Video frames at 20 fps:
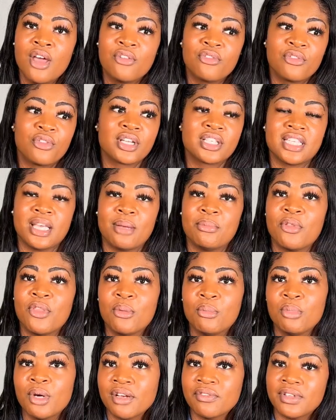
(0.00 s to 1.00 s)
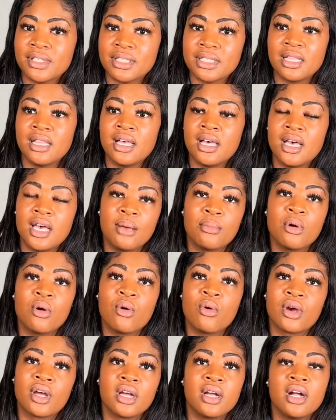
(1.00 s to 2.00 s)
for example, the Breakfast Club
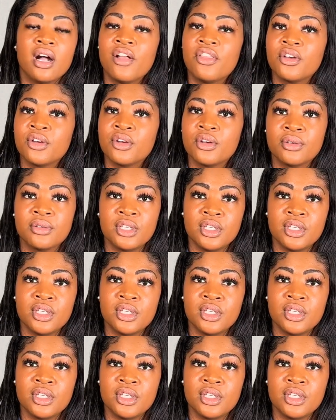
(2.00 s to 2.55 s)
or other,